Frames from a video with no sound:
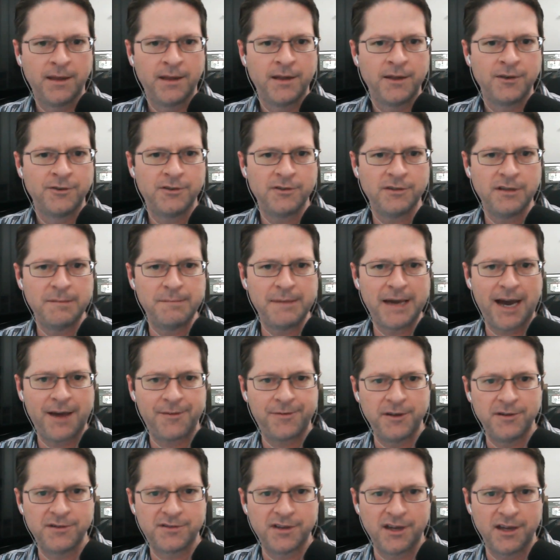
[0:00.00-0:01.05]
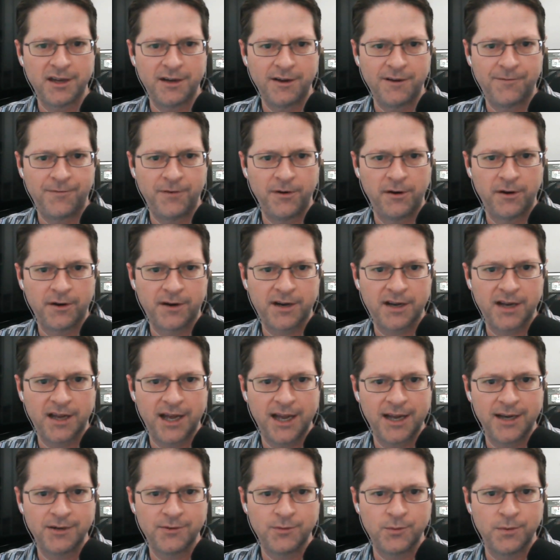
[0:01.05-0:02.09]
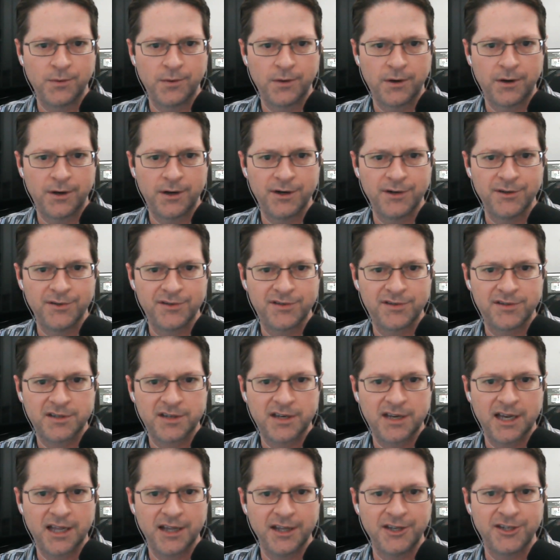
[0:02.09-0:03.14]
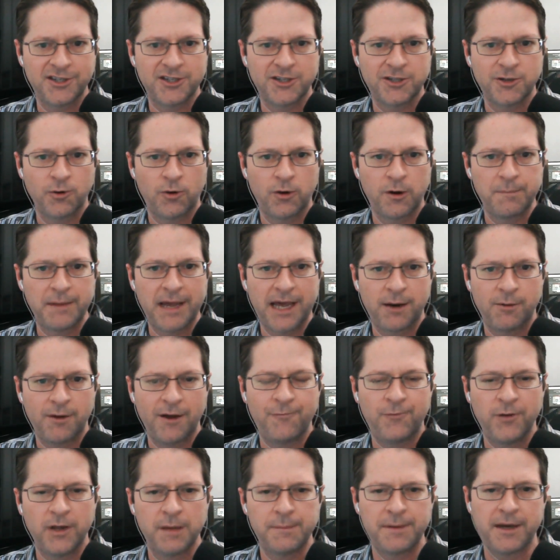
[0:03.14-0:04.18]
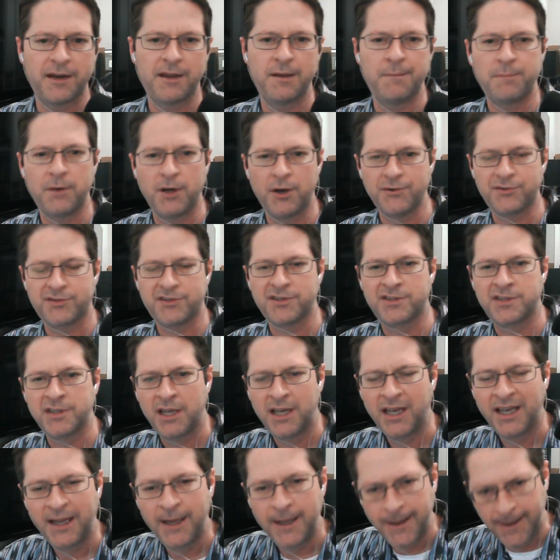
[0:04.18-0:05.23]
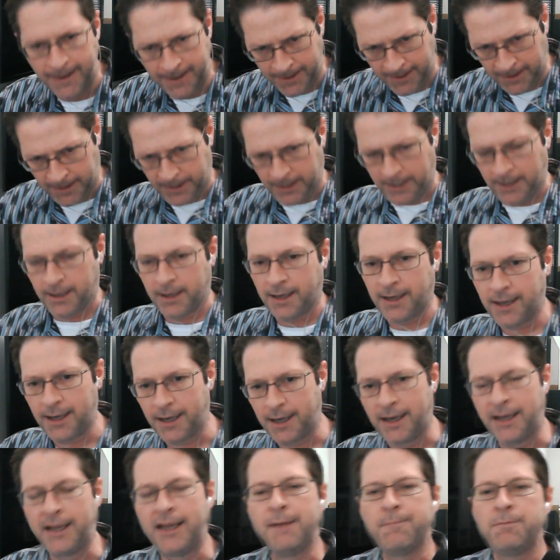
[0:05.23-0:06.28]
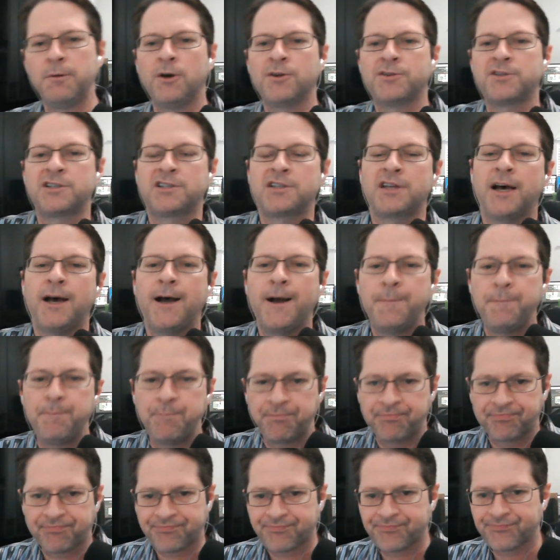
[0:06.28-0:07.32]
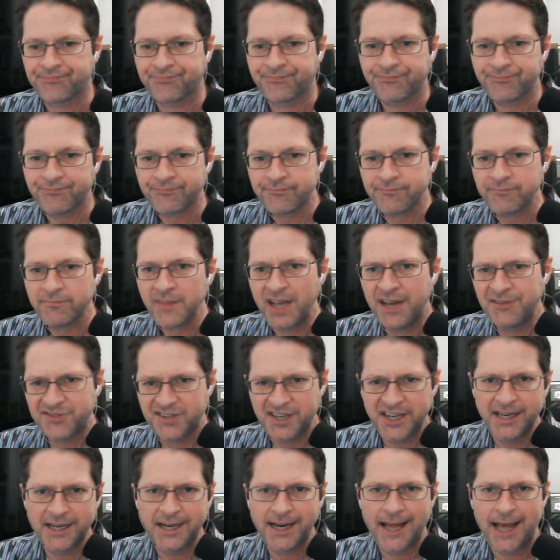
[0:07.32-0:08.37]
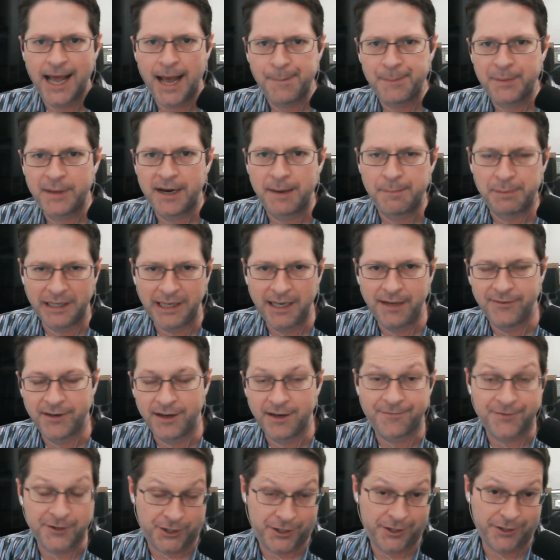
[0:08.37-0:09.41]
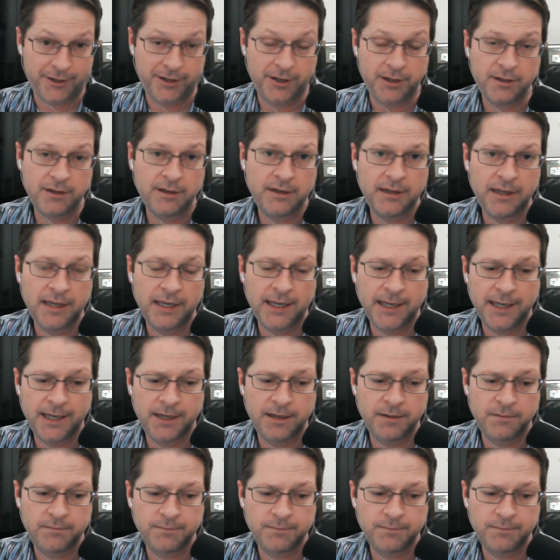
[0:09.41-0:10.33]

Julie Matthews, thank you for your kind words. Kelly Storm, how do I feel about hypnosis? Hypnosis. I've seen it happen. I believe in it for sure. I